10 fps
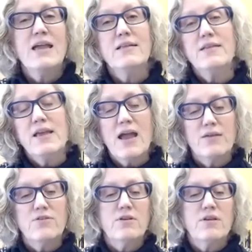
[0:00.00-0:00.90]
In the
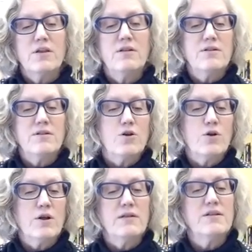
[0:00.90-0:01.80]
end, this
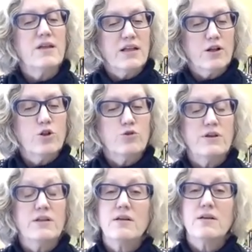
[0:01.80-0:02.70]
series
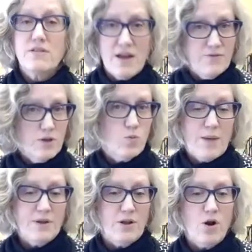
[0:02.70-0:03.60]
included seven
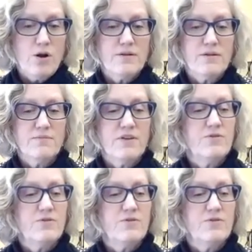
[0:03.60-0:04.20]
webinars